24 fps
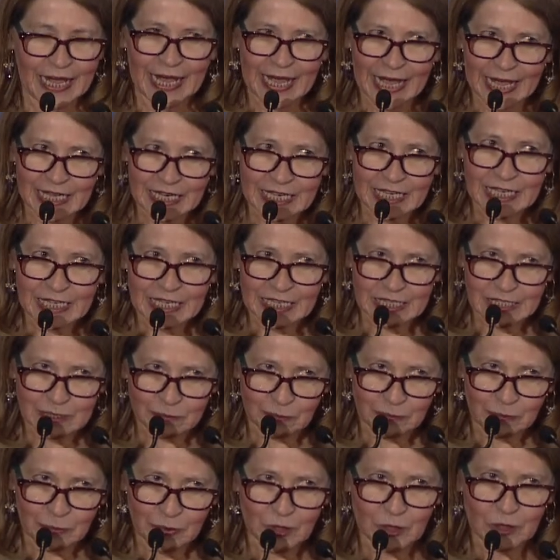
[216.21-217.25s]
and it is
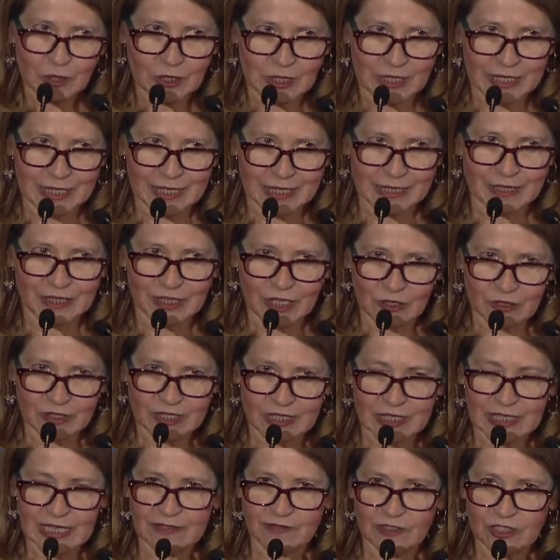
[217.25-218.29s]
pulling
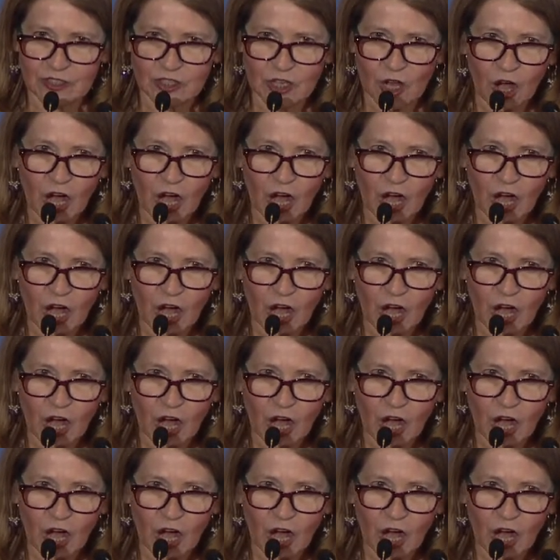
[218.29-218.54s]
those levers,